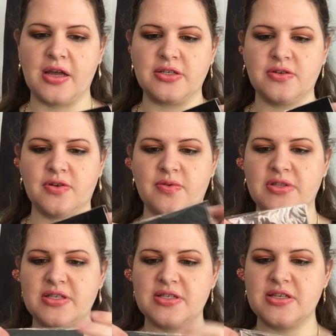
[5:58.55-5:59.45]
I don't know what
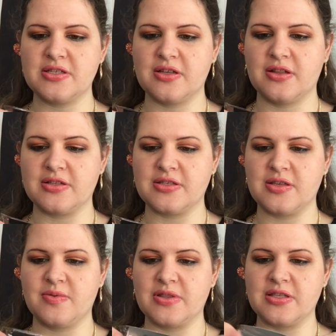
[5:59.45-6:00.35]
this is, so let's
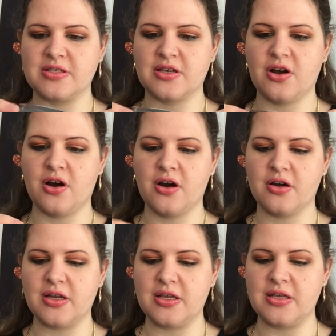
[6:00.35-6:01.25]
see what this
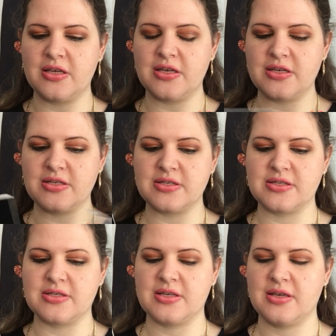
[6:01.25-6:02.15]
card
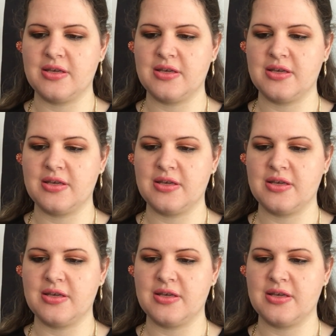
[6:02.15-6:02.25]
is.